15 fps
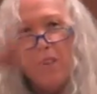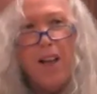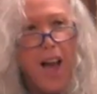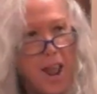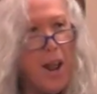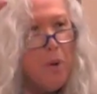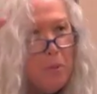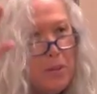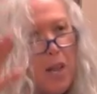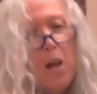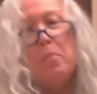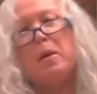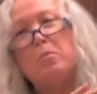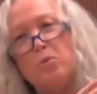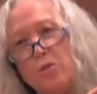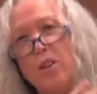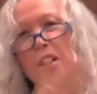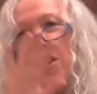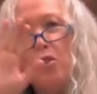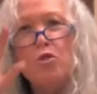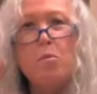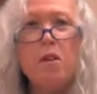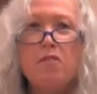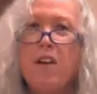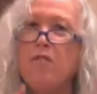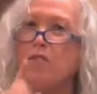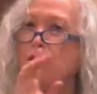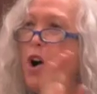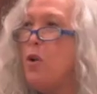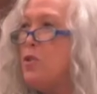and I will tell people, do me a
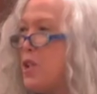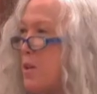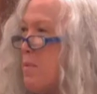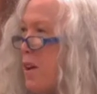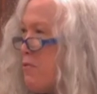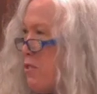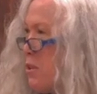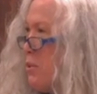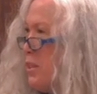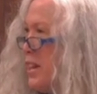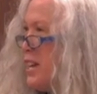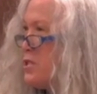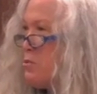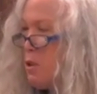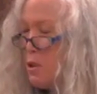favor, go to my frequently asked